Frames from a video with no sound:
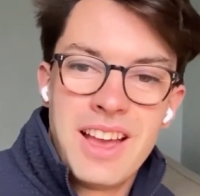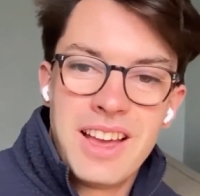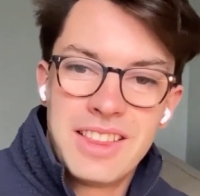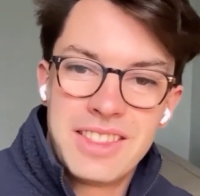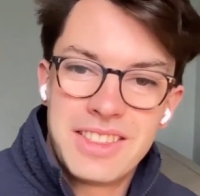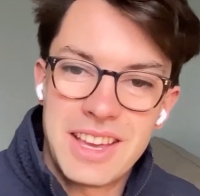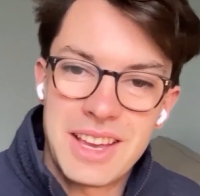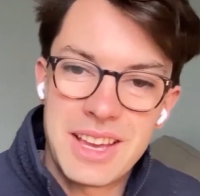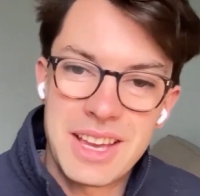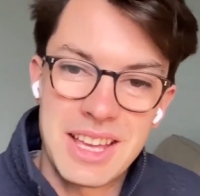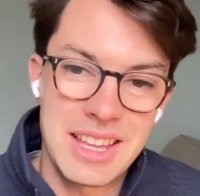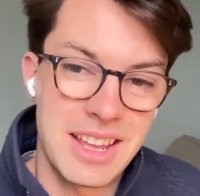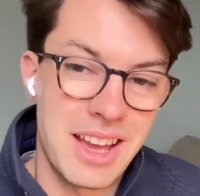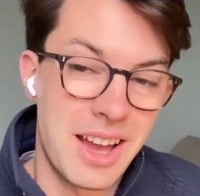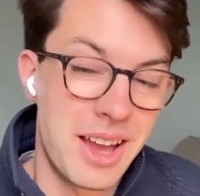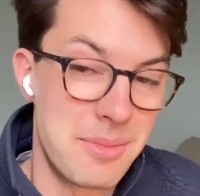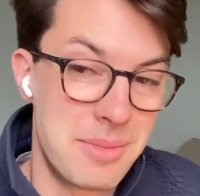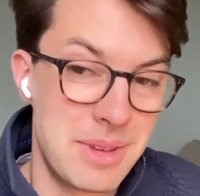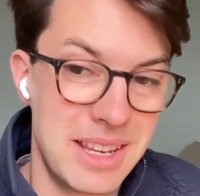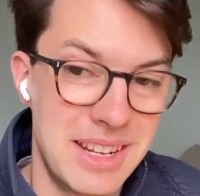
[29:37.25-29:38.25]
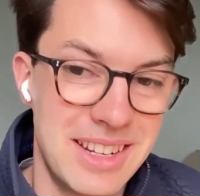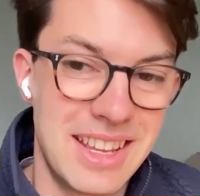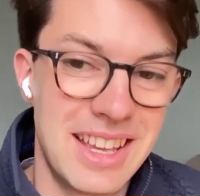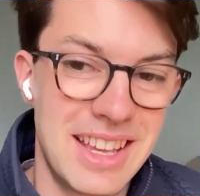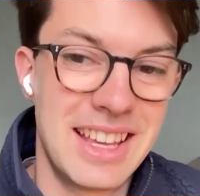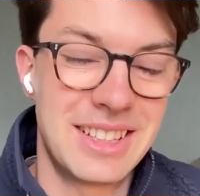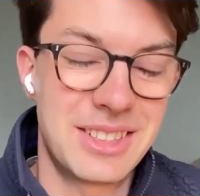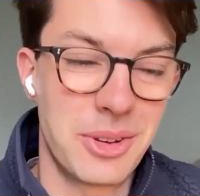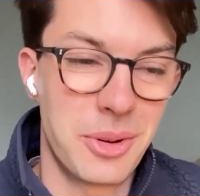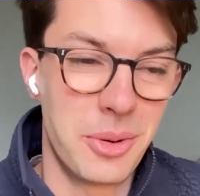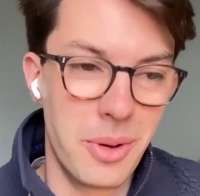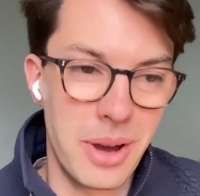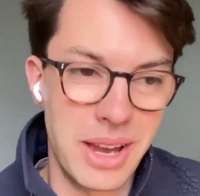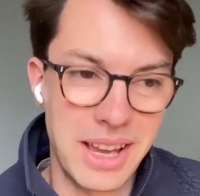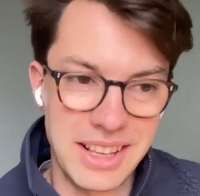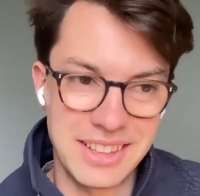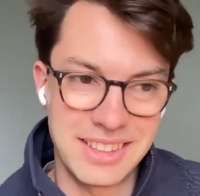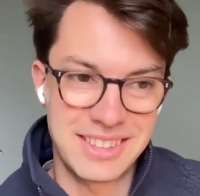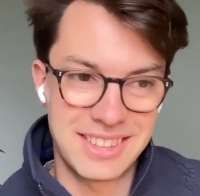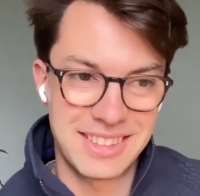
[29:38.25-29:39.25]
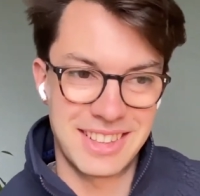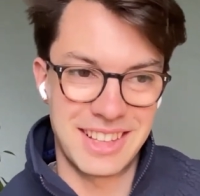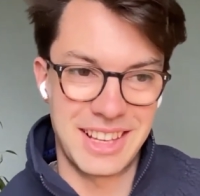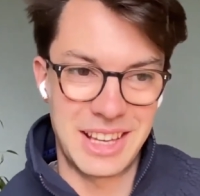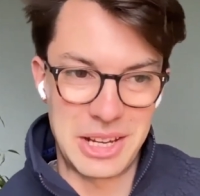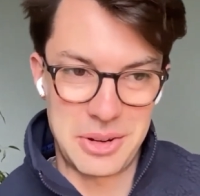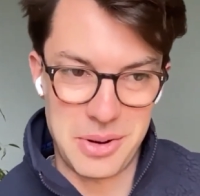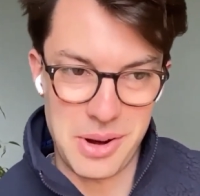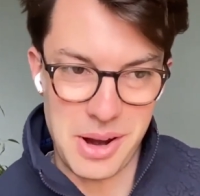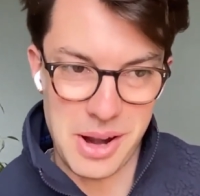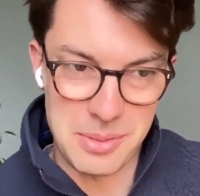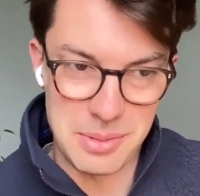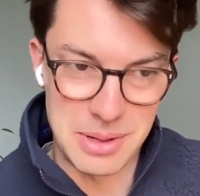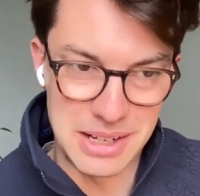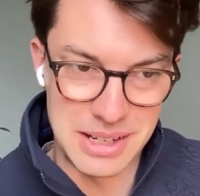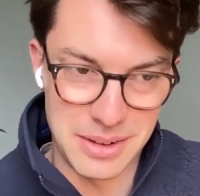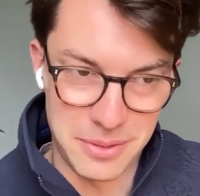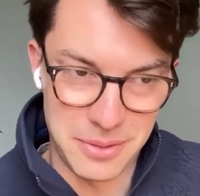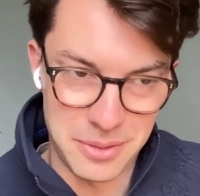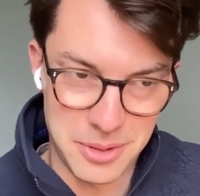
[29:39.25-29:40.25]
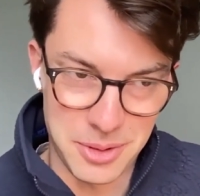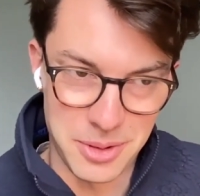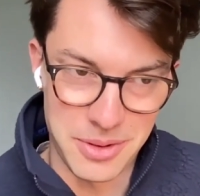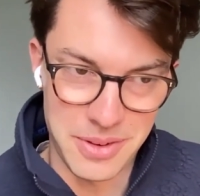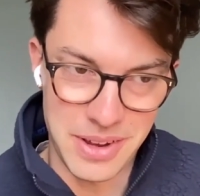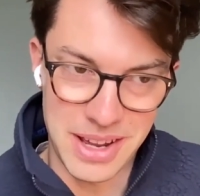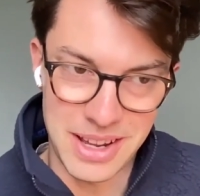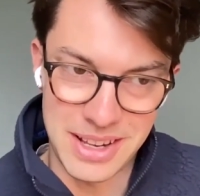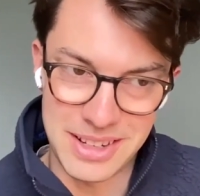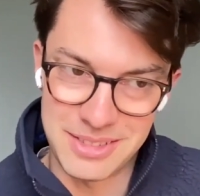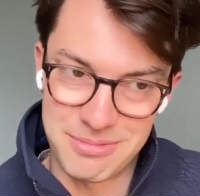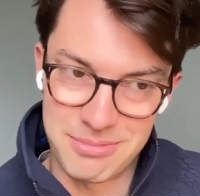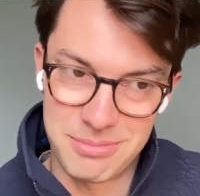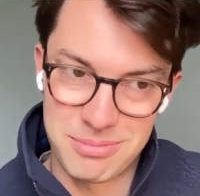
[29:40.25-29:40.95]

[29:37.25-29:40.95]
It's always incredibly difficult. We've had,